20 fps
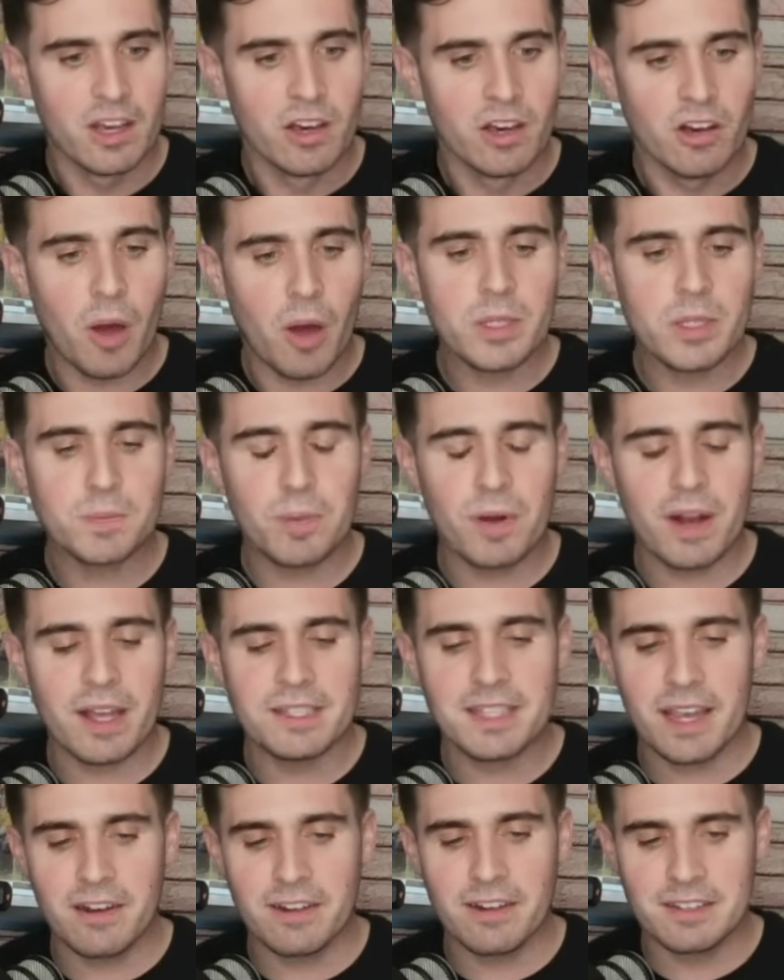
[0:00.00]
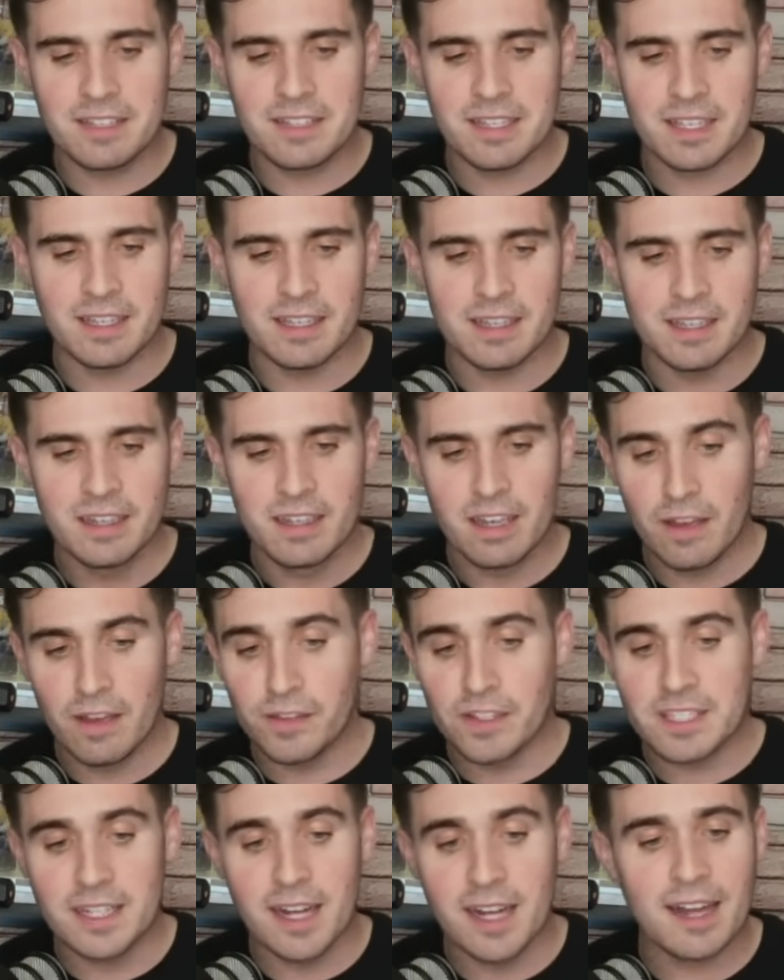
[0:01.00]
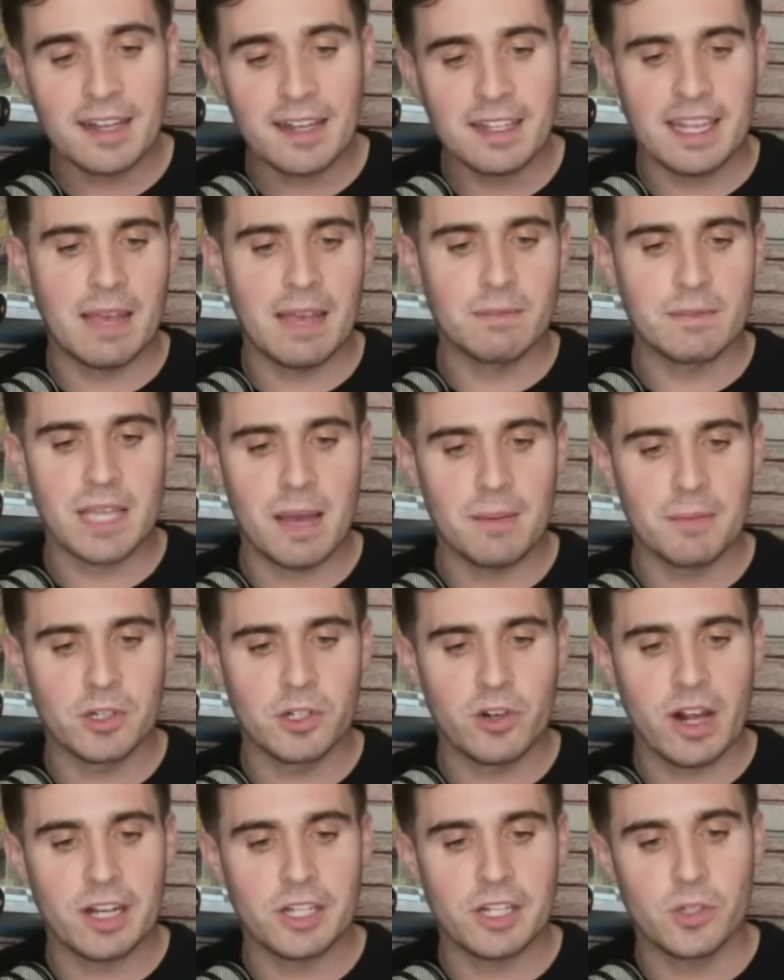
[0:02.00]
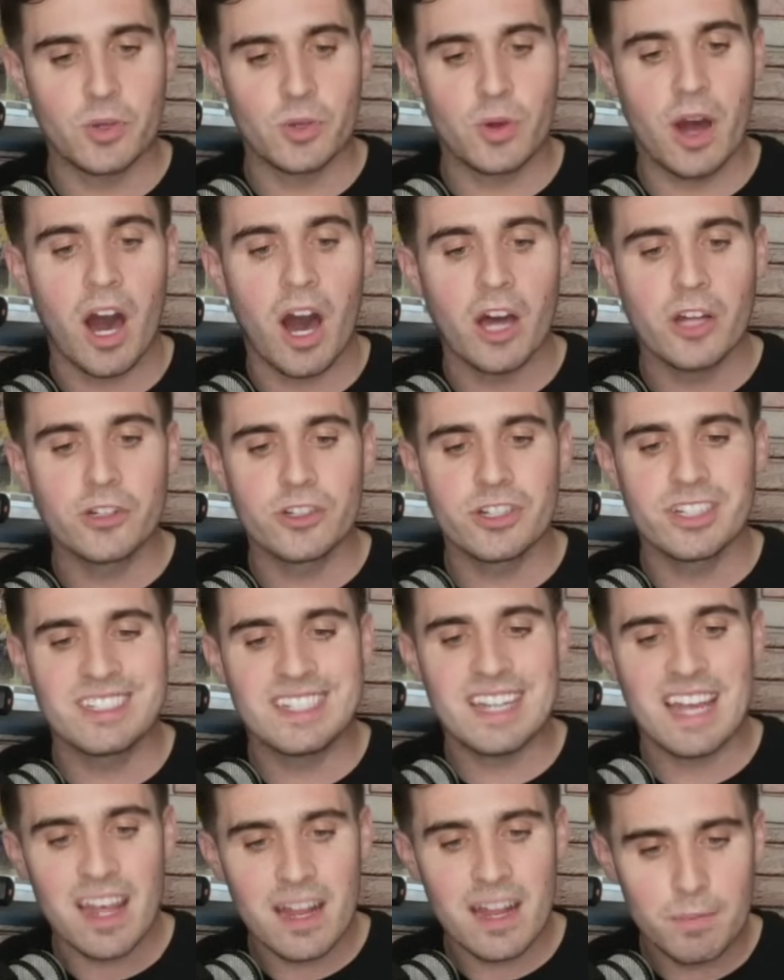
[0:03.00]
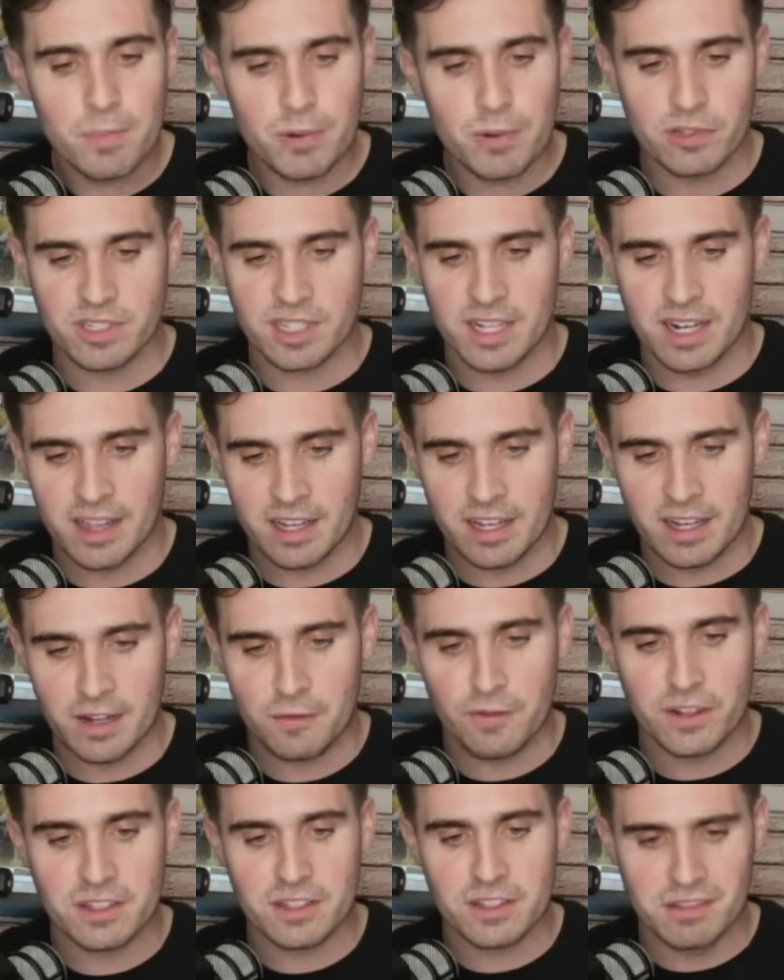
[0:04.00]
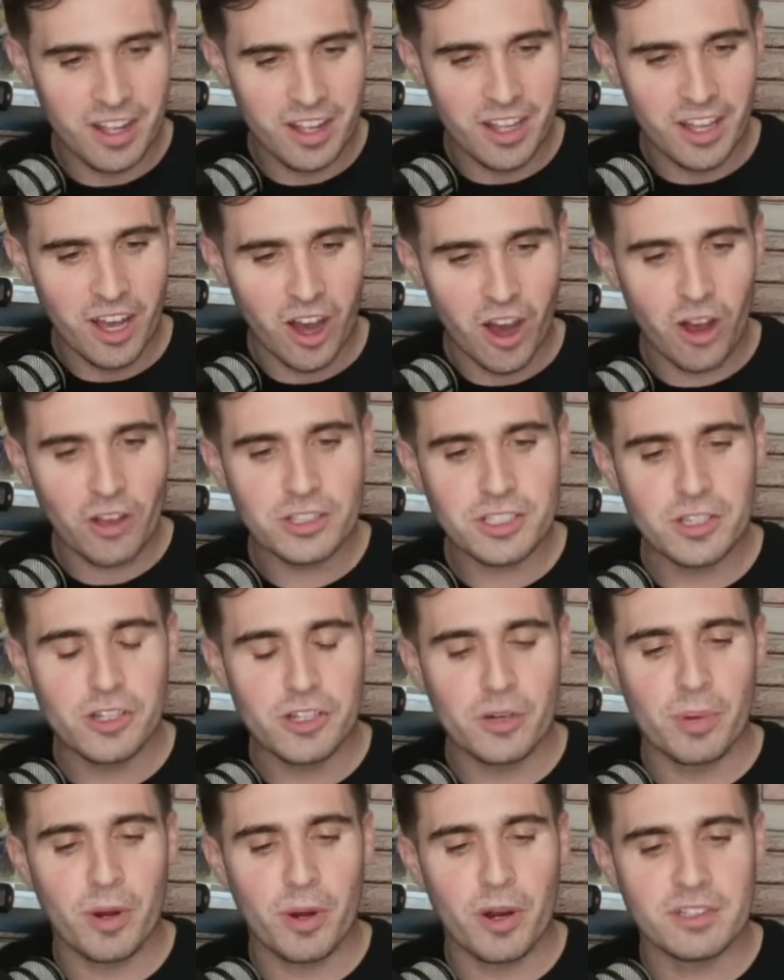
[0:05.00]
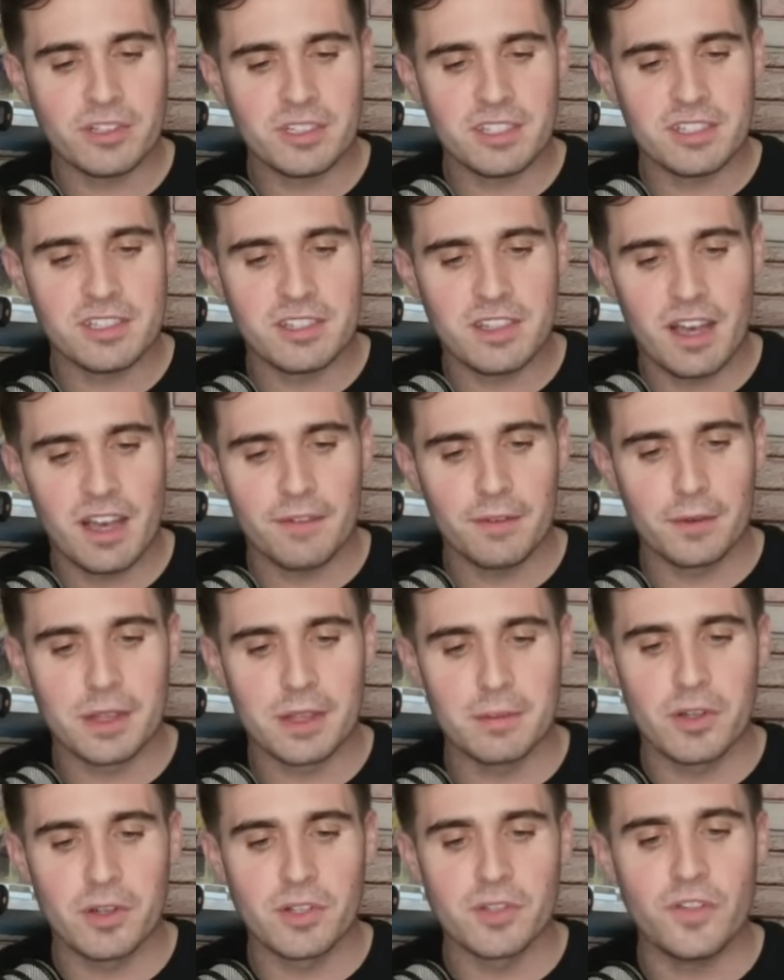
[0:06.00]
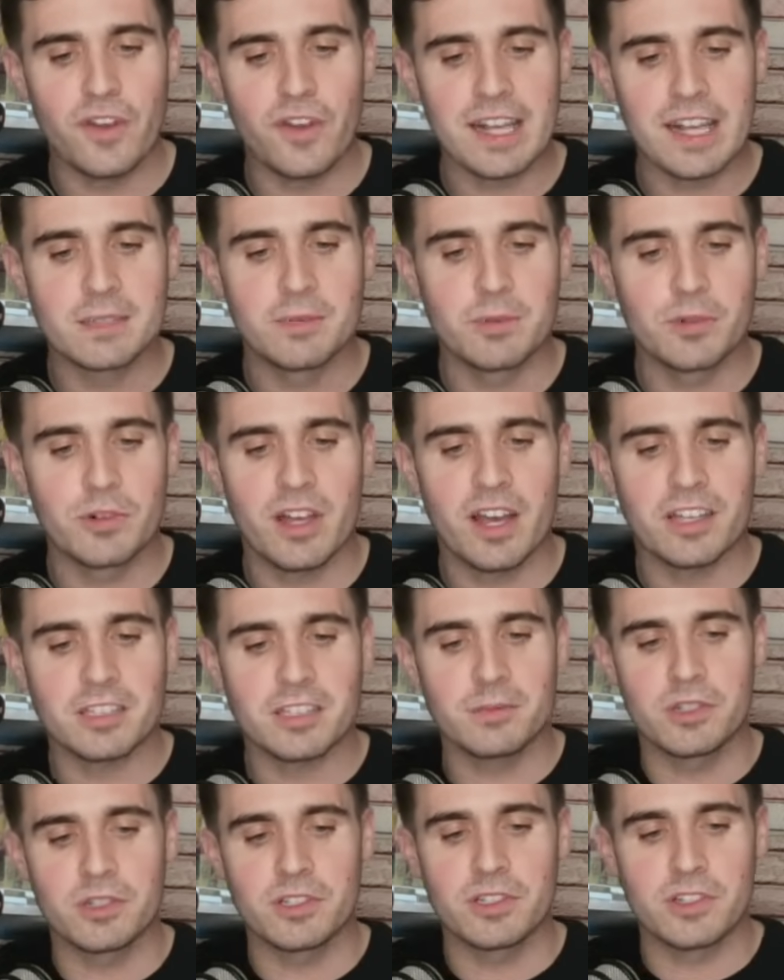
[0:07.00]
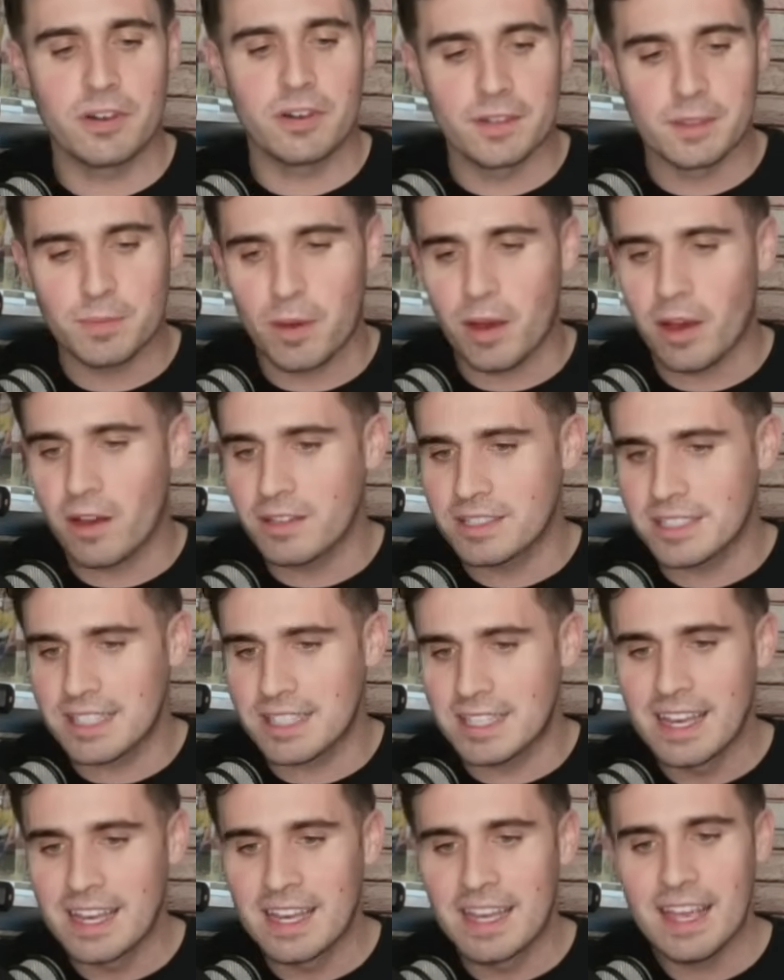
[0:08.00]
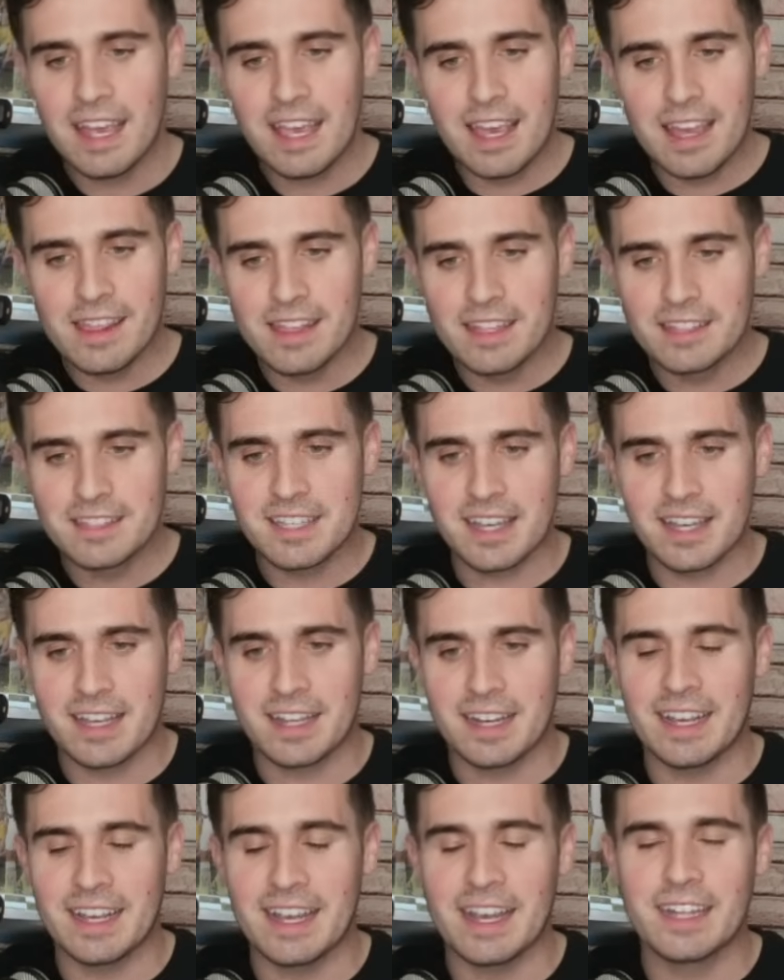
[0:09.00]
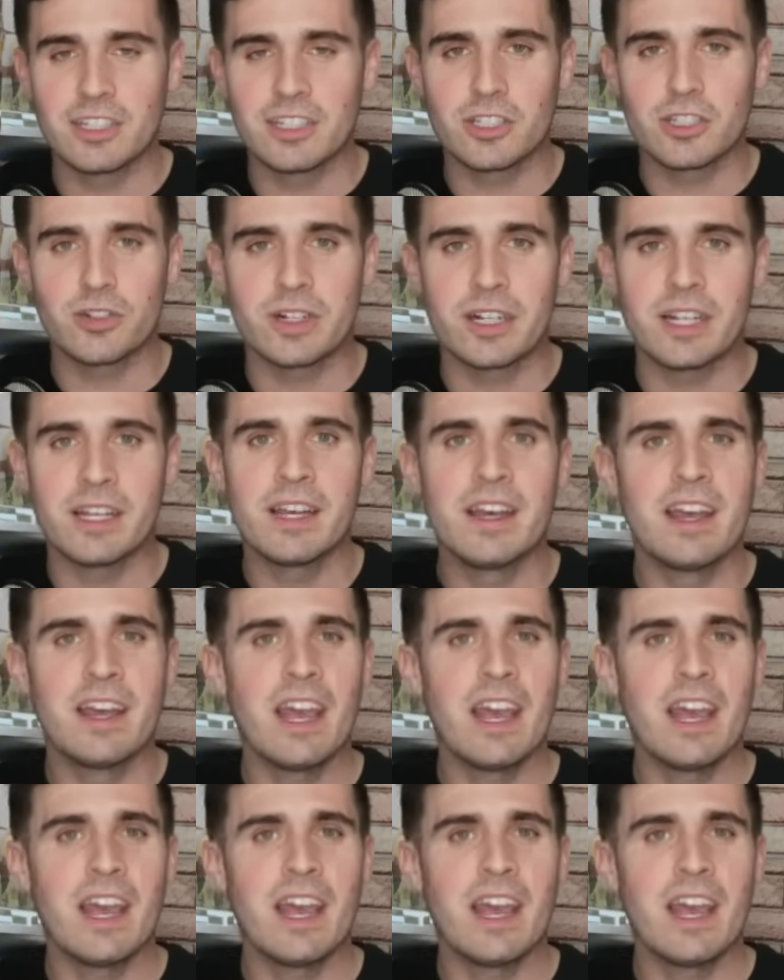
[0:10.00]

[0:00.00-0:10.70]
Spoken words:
Lowest price guarantee. If it's not, Gametime will credit you 110% of the difference. Also, your purchase is covered with the most flexible customer service policy in the ticketing industry.